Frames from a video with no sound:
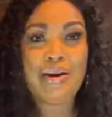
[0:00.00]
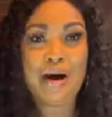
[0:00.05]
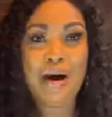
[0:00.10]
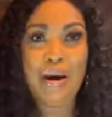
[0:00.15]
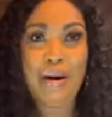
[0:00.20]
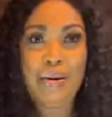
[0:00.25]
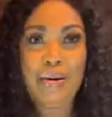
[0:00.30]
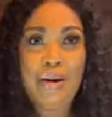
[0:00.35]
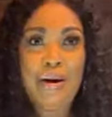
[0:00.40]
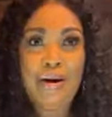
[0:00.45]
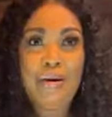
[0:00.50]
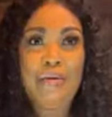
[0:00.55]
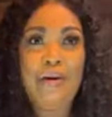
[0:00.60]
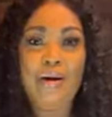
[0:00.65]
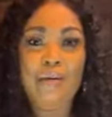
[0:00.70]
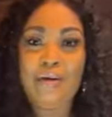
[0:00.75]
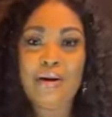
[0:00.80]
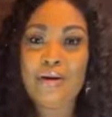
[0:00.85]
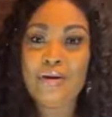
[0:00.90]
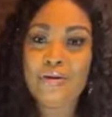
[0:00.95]
know,
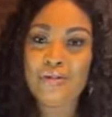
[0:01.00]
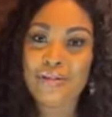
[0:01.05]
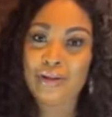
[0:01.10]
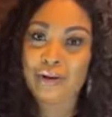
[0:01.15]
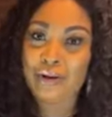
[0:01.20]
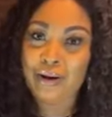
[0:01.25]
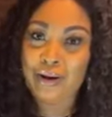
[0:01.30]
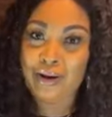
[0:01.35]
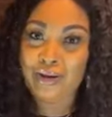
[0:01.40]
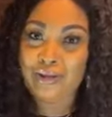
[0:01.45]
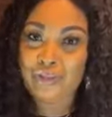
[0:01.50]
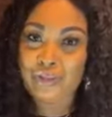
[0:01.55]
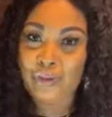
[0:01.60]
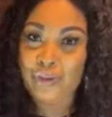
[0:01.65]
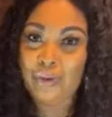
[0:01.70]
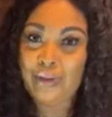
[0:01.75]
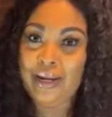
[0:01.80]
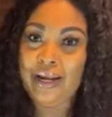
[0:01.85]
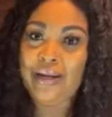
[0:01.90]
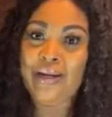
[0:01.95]
when we used to go to
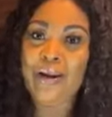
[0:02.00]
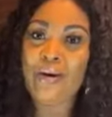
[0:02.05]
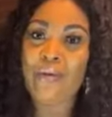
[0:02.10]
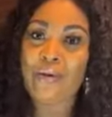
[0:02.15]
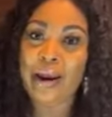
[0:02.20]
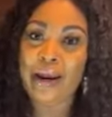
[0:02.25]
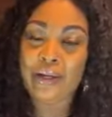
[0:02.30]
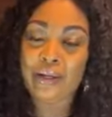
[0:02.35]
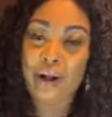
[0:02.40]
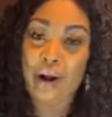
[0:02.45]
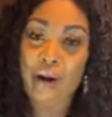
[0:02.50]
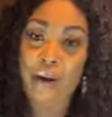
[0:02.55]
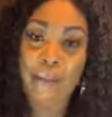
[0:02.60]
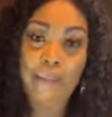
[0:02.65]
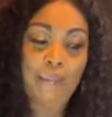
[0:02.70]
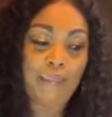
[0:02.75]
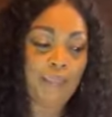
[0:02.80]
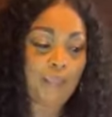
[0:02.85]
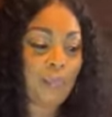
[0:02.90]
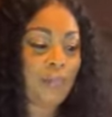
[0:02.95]
school and the rain
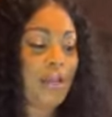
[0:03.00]
come,